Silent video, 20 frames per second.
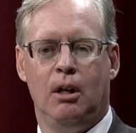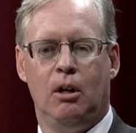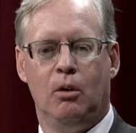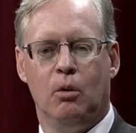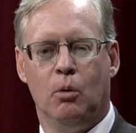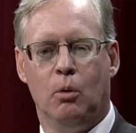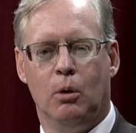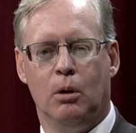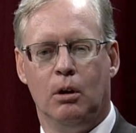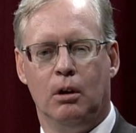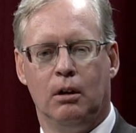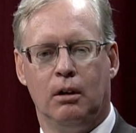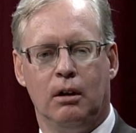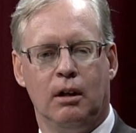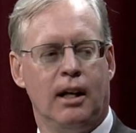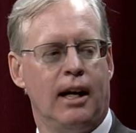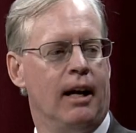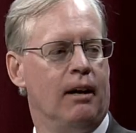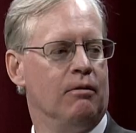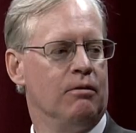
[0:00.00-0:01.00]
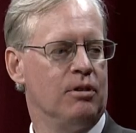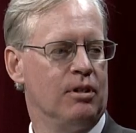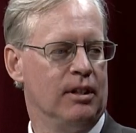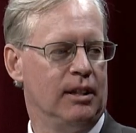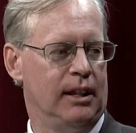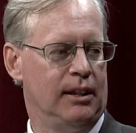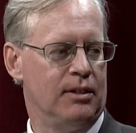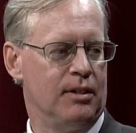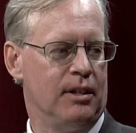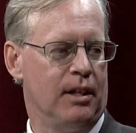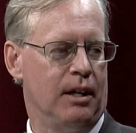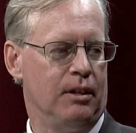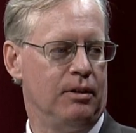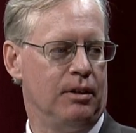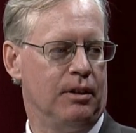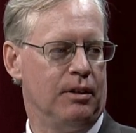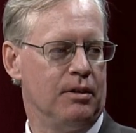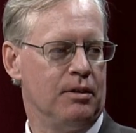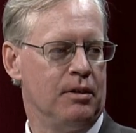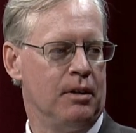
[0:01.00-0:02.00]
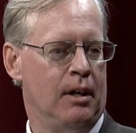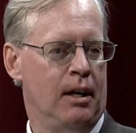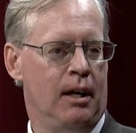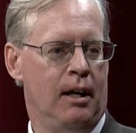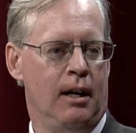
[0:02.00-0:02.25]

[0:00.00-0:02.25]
or counseling sessions,